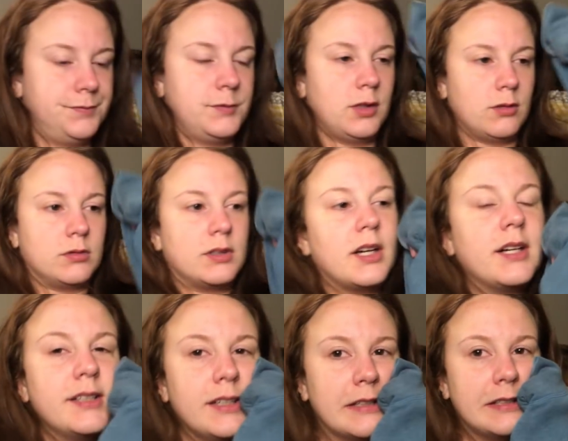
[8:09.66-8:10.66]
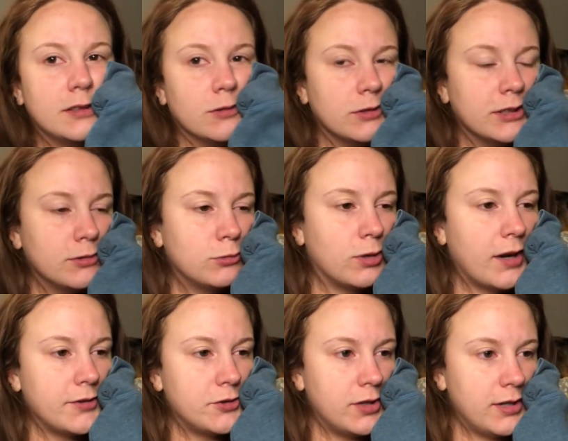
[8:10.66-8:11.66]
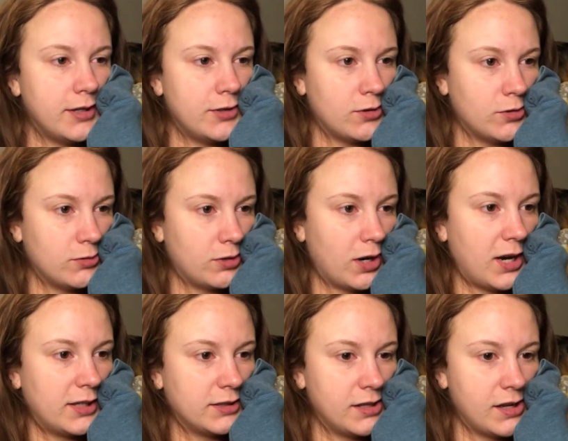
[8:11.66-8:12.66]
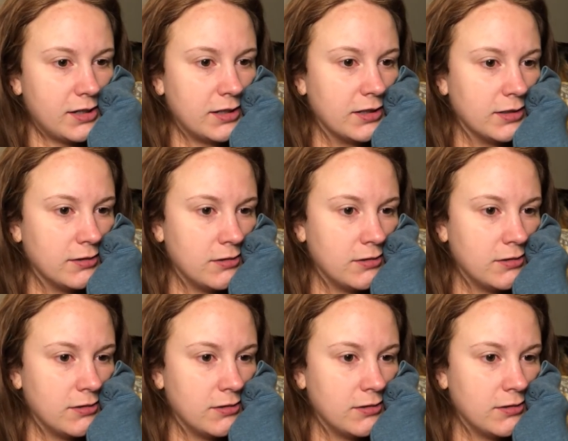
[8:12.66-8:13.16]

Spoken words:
Oh, God. Now he's going to get crotchety. He's going to start acting out again.